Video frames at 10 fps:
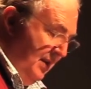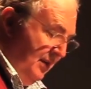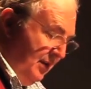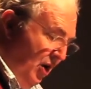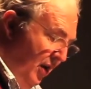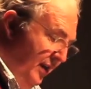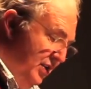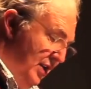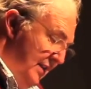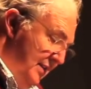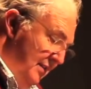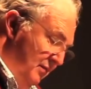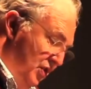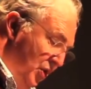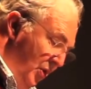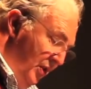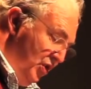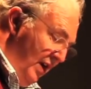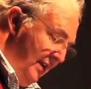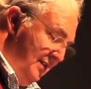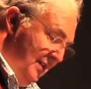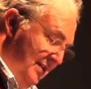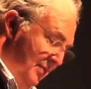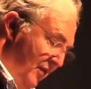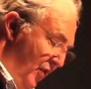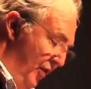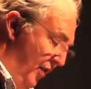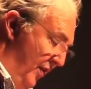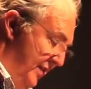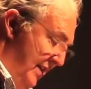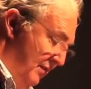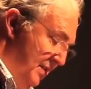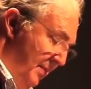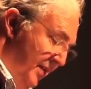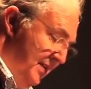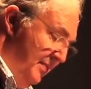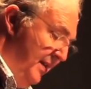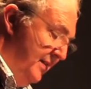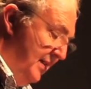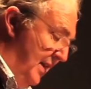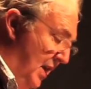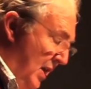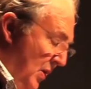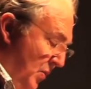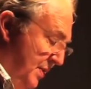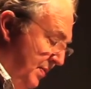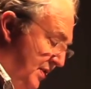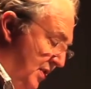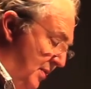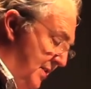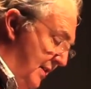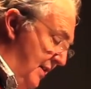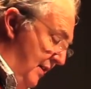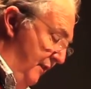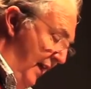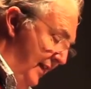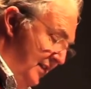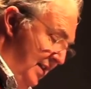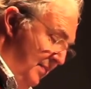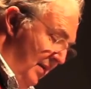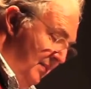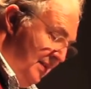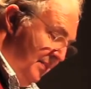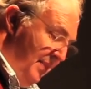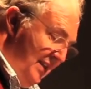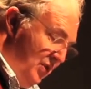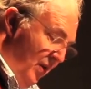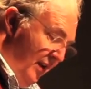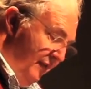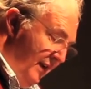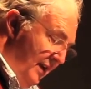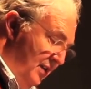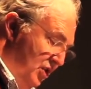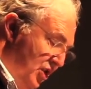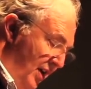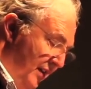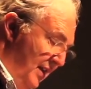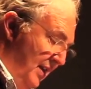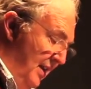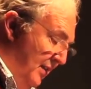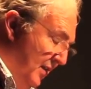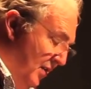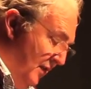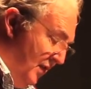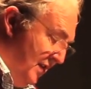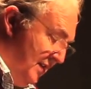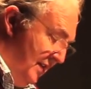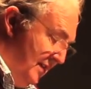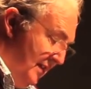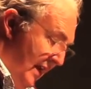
The college has a dual track system of authority and responsibility, which presumes that faculty members are best qualified to chart the university's